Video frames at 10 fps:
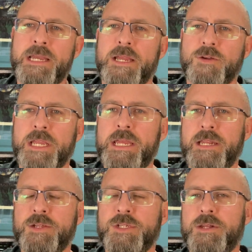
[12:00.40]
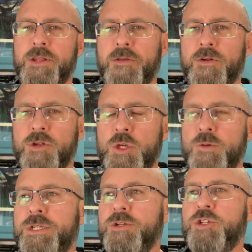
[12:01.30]
Here again is another
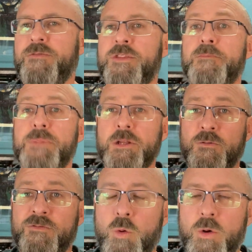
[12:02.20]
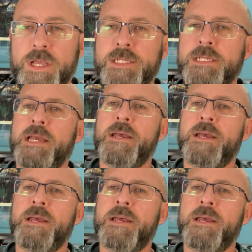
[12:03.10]
usage of the middle voice